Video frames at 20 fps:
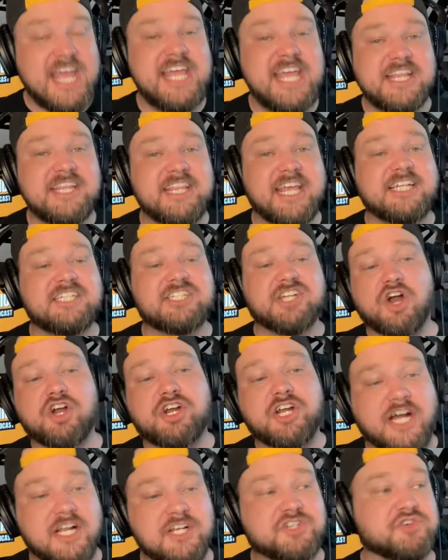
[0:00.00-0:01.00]
He thinks our
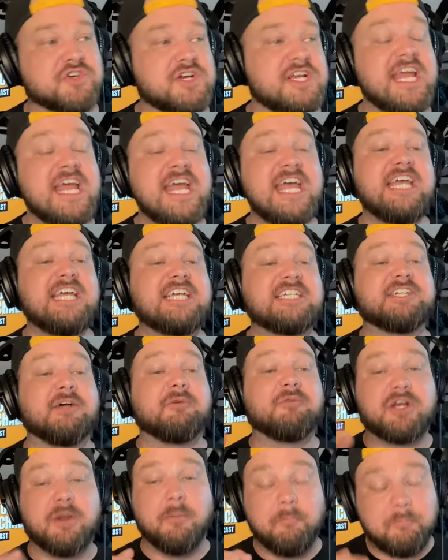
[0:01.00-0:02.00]
country is
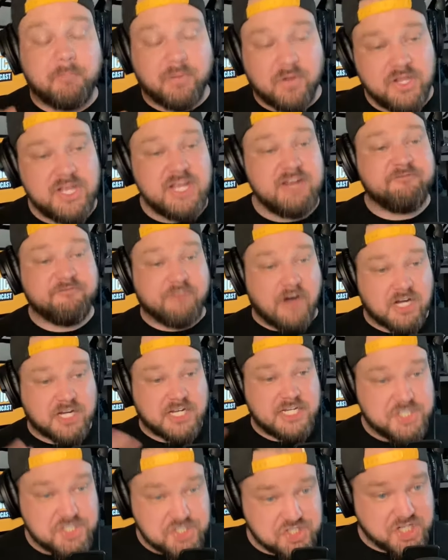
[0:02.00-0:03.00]
a complete
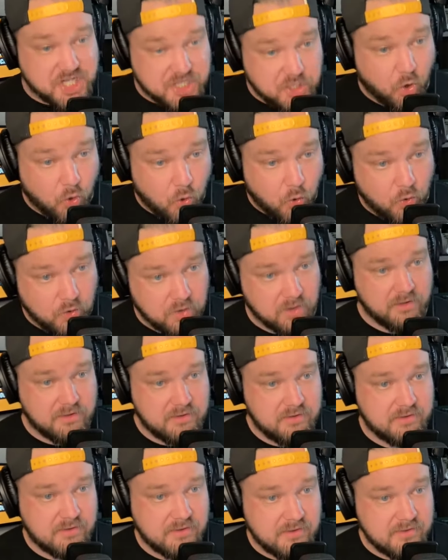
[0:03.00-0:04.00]
fucking shithole.
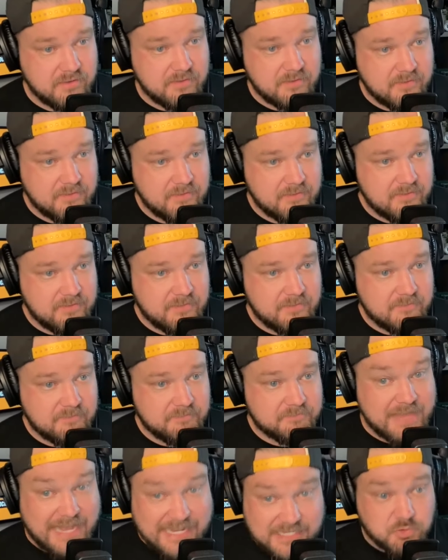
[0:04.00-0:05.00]

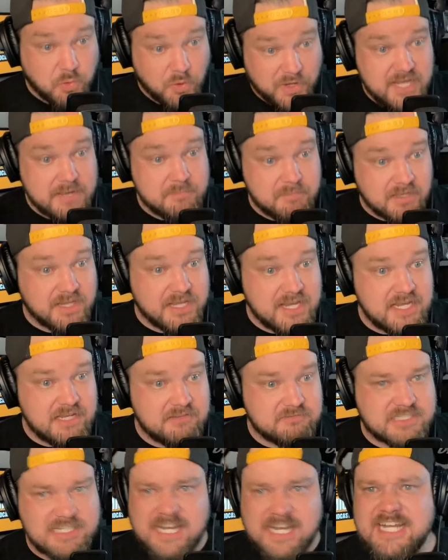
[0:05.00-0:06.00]
That's what he
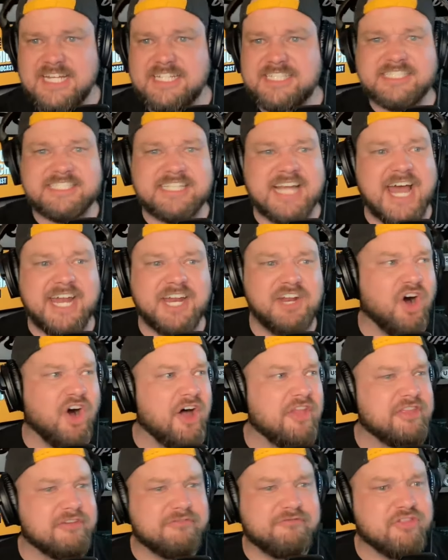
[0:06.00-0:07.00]
believes. He said it
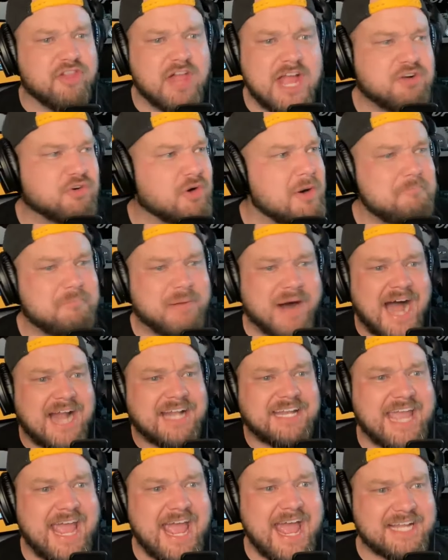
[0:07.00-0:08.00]
on the Flagrant
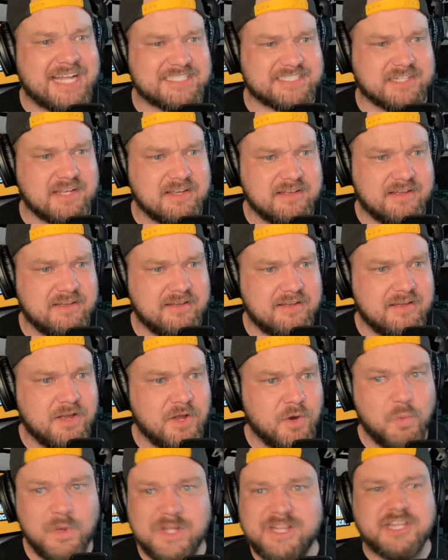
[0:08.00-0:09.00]
podcast
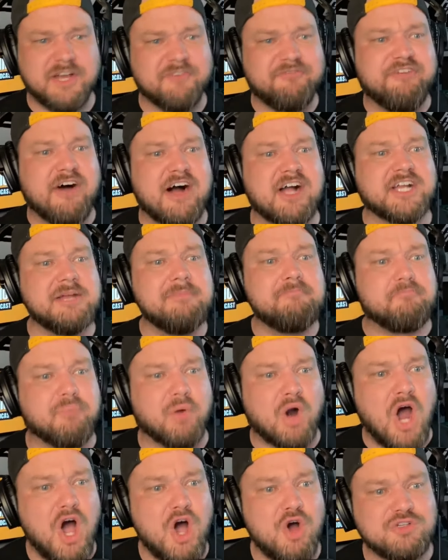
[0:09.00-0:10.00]
with the fucking
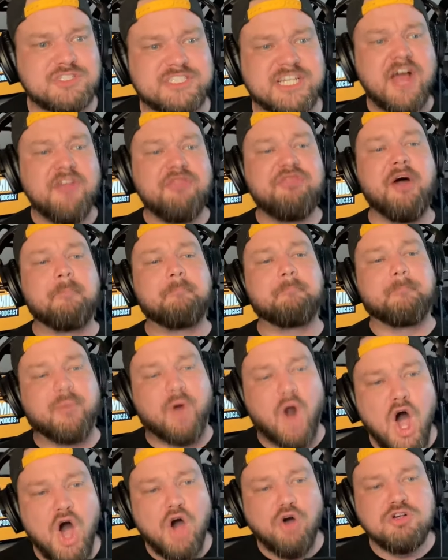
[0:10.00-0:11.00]
bros. The
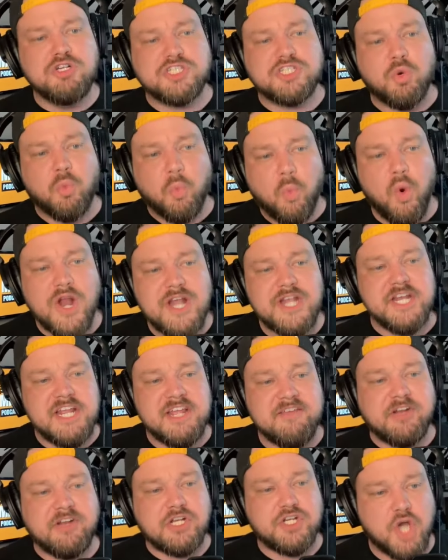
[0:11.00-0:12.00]
bros wouldn't
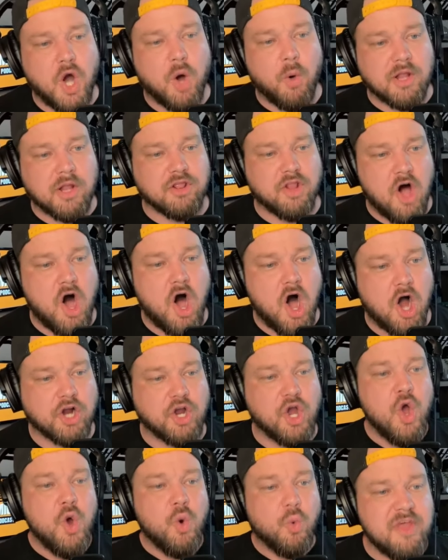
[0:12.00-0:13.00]
even go
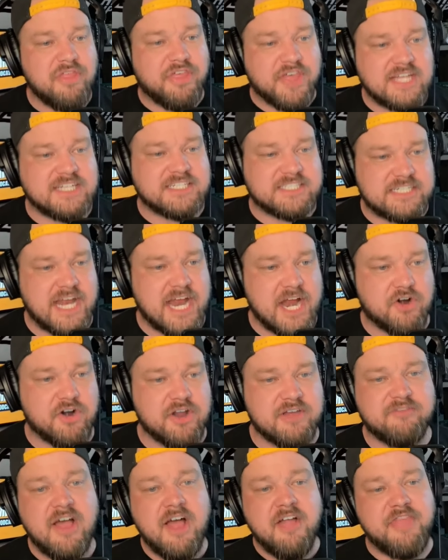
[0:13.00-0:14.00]
along with his
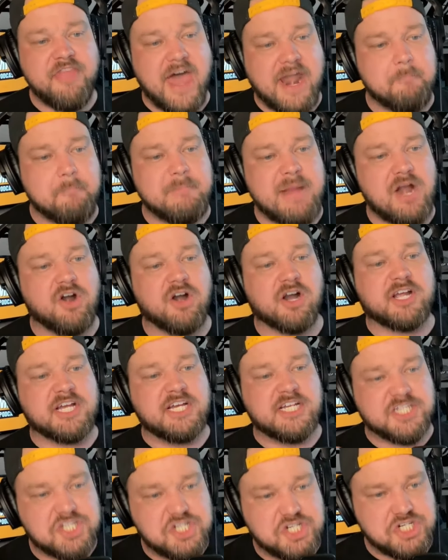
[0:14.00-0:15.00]
narrative that
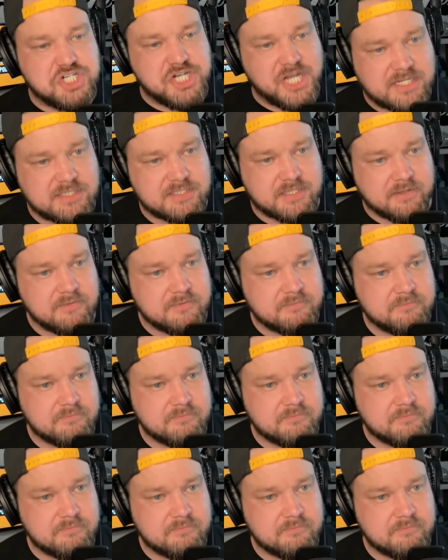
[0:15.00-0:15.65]
America is shit.